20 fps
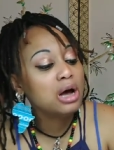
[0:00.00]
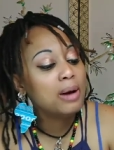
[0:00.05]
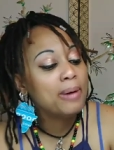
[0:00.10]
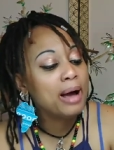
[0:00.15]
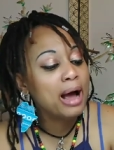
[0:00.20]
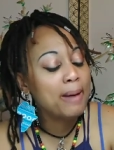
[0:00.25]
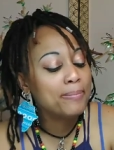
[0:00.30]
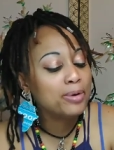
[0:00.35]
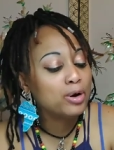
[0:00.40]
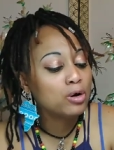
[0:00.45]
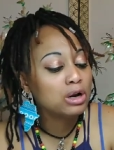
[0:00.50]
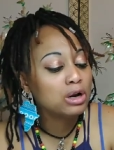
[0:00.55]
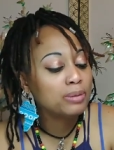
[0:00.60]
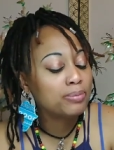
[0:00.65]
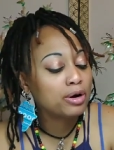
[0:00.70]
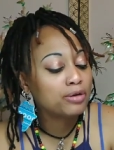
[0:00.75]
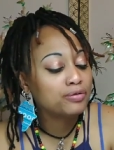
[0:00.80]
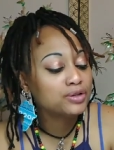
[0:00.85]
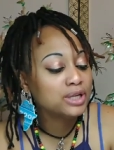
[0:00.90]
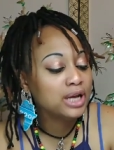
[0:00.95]
Um, happy
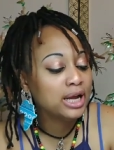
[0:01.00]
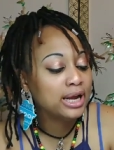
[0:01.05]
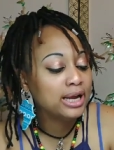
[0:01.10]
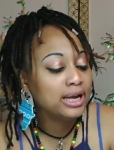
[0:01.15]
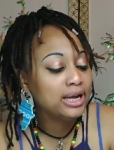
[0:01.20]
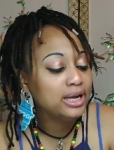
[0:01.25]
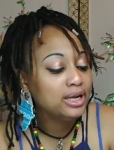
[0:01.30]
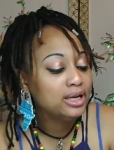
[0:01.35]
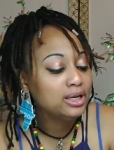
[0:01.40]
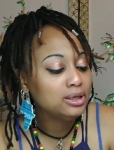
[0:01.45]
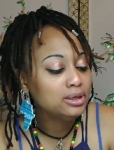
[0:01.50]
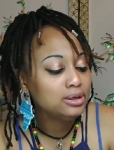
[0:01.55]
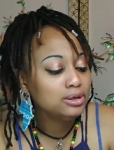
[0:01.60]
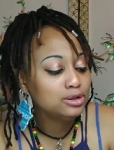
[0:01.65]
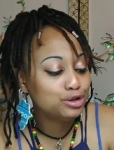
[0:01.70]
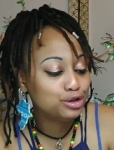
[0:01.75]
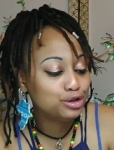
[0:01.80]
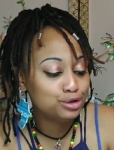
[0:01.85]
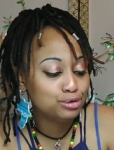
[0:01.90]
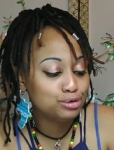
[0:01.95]
early birthday
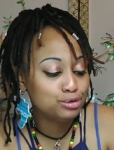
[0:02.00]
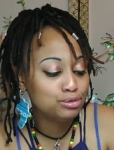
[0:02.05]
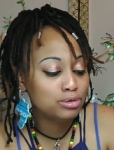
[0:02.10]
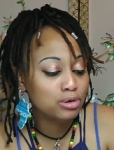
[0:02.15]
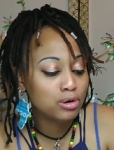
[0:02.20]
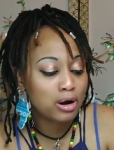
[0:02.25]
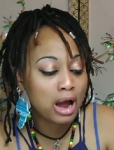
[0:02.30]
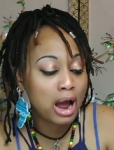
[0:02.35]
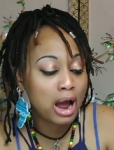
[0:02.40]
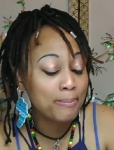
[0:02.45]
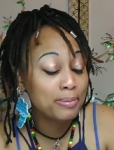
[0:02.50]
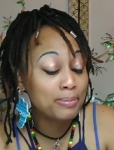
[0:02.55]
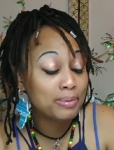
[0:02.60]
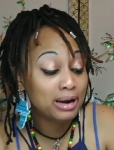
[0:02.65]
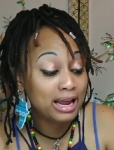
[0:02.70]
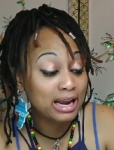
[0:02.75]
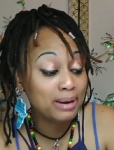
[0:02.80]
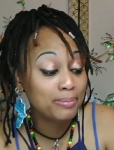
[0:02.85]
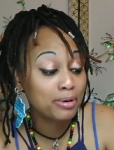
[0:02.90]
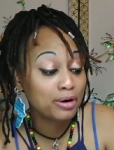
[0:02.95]
to, no,
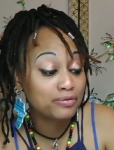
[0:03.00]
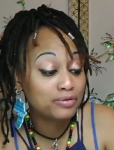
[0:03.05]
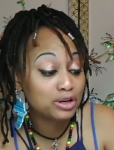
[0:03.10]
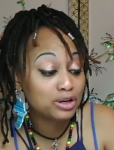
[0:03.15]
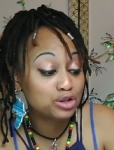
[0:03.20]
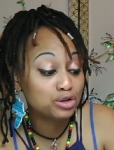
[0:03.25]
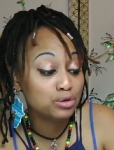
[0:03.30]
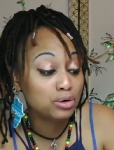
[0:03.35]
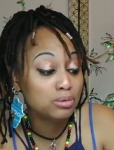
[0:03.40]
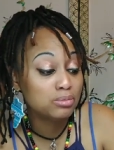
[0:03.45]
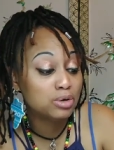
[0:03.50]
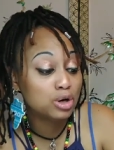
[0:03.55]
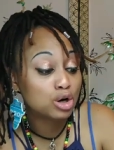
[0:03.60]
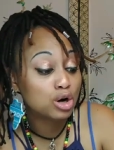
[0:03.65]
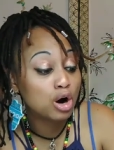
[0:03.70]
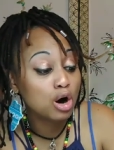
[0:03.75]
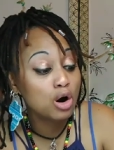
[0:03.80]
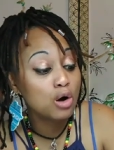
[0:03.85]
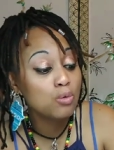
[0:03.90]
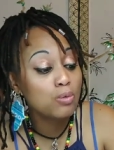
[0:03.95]
happy belated birthday to her.
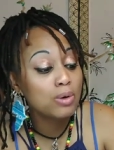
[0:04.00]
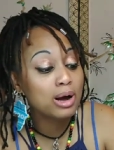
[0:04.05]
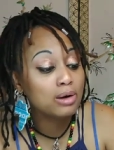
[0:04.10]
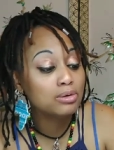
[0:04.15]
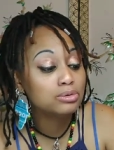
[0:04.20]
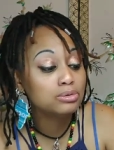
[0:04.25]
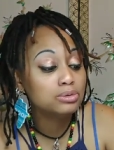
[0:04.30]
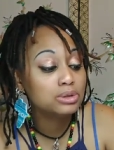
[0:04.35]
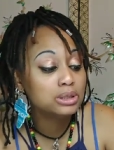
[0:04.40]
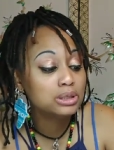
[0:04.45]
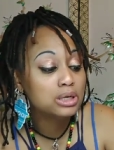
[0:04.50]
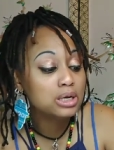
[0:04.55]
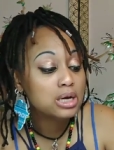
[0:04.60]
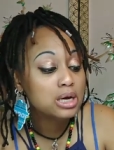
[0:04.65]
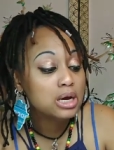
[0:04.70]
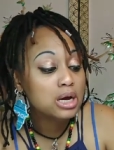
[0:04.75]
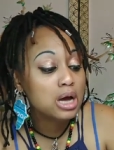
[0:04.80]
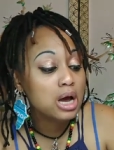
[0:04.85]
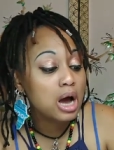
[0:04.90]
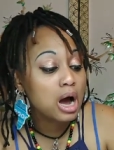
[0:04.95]
Nicole Wells,
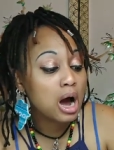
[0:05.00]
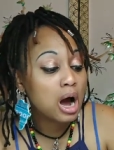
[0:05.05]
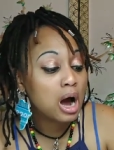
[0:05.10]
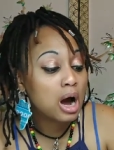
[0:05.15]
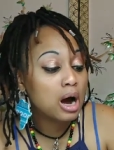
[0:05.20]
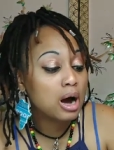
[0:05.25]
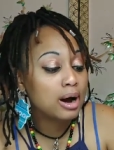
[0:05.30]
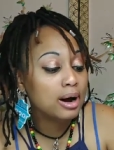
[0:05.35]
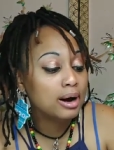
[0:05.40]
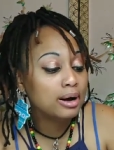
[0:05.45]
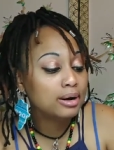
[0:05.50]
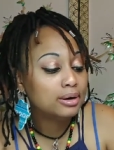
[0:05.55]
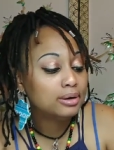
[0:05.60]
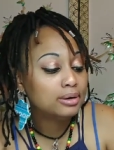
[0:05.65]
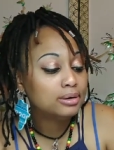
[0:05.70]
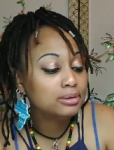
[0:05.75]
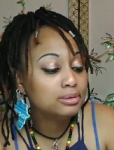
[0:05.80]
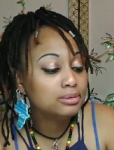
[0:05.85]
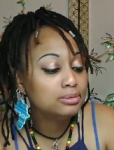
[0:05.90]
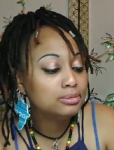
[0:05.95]

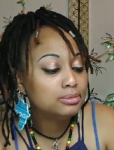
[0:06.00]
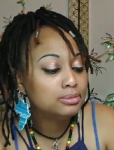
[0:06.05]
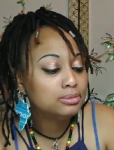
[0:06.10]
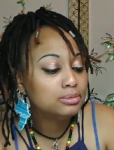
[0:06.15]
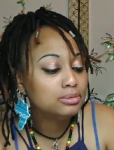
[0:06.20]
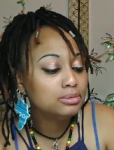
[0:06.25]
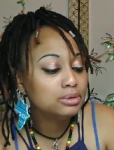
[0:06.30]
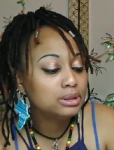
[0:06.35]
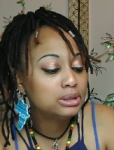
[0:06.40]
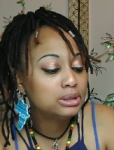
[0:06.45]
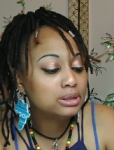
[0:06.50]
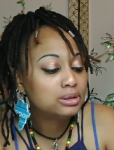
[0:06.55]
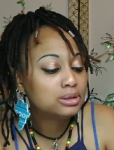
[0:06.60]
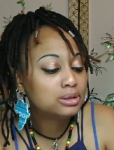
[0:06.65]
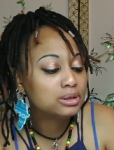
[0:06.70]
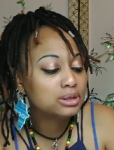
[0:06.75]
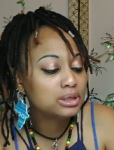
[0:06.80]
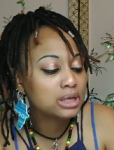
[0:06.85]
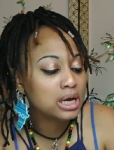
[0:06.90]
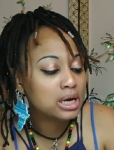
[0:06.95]
uh,
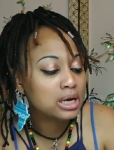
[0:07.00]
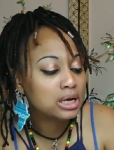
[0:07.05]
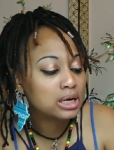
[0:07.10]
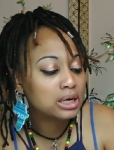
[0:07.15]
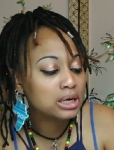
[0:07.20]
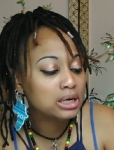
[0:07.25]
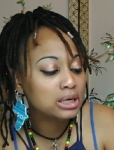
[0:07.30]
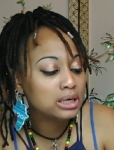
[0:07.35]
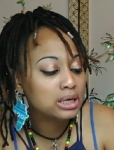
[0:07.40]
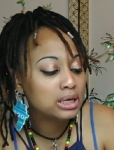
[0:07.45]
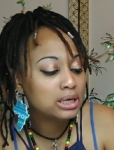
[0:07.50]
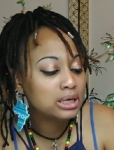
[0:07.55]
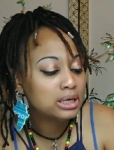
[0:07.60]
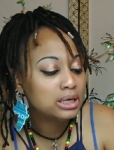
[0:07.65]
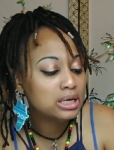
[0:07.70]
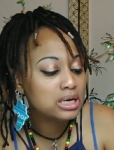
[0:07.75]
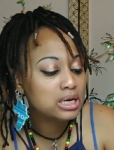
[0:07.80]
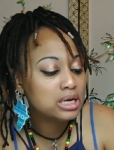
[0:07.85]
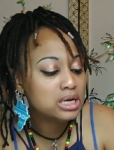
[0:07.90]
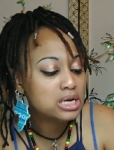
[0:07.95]

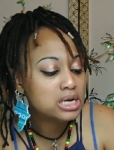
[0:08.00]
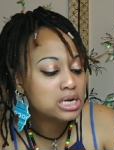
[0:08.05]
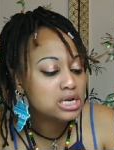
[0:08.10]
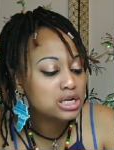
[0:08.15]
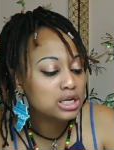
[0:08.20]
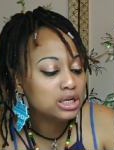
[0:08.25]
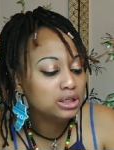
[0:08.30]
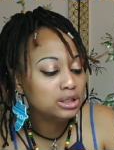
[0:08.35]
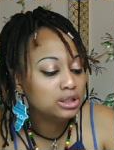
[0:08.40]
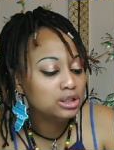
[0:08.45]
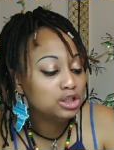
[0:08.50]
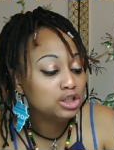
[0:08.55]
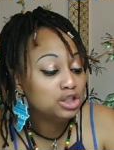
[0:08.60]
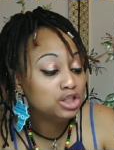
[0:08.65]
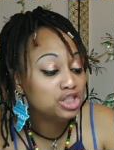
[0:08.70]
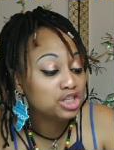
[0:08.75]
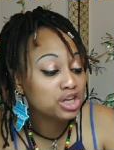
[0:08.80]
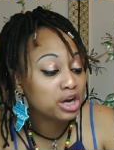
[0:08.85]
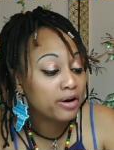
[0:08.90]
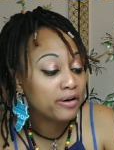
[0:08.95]
son
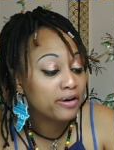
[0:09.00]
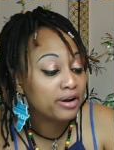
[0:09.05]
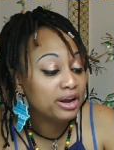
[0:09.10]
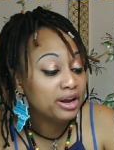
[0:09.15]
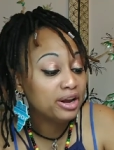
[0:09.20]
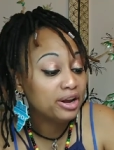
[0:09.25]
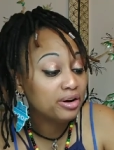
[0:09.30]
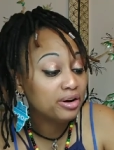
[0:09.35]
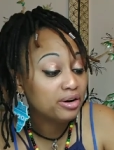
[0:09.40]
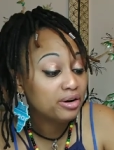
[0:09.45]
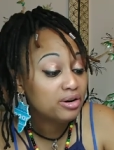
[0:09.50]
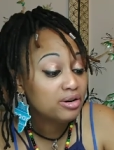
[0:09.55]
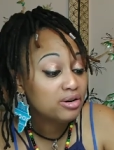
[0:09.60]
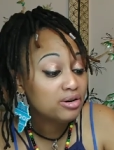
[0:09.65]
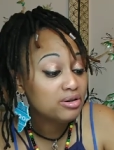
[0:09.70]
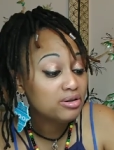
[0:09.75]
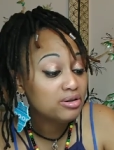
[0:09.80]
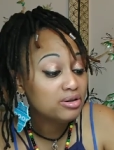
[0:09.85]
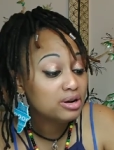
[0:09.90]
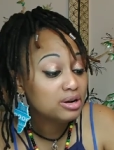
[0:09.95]

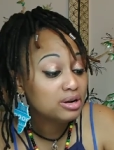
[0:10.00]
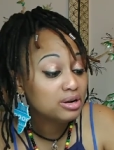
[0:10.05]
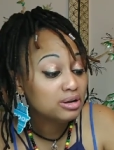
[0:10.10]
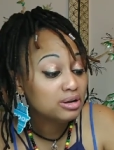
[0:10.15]
Jair